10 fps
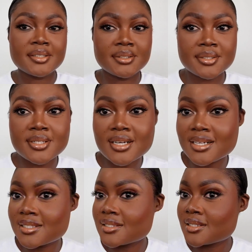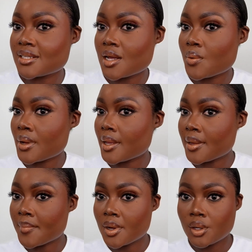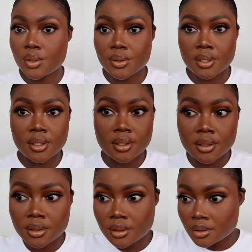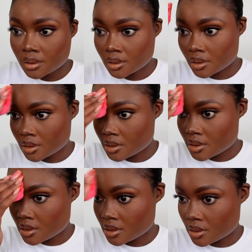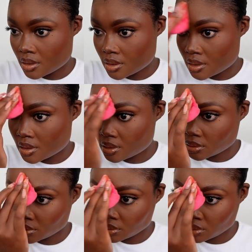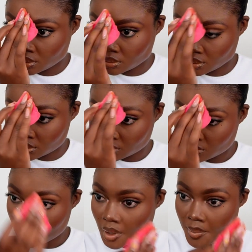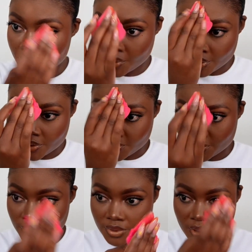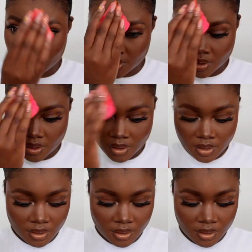So guys, this is how I am looking. Okay, I can see this. Yeah, I'm not supposed to see it.